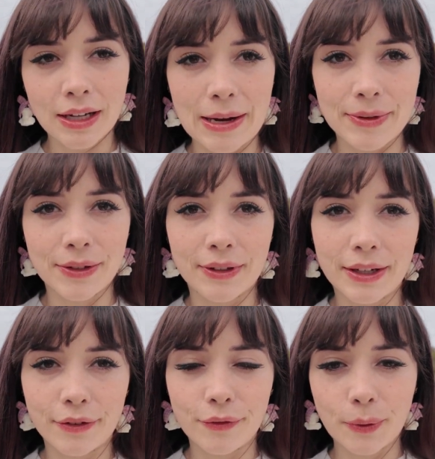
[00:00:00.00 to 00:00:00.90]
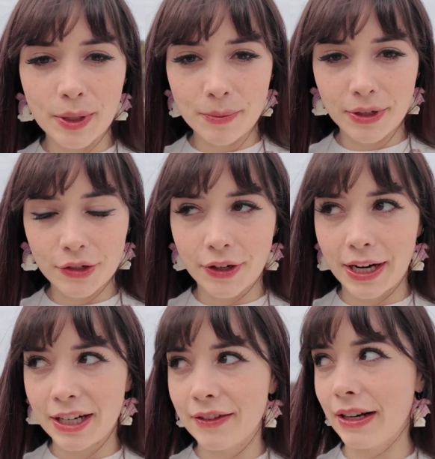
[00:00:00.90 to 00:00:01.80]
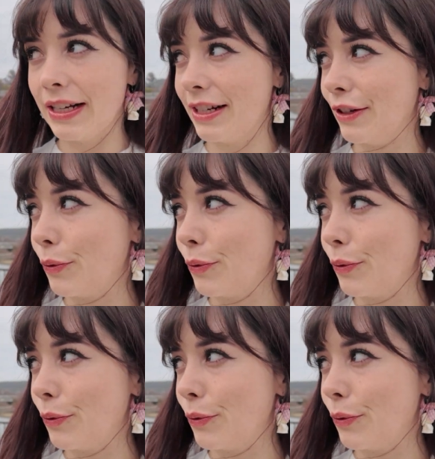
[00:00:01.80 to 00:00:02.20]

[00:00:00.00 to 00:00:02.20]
I was on like a 40-minute train, and then I did a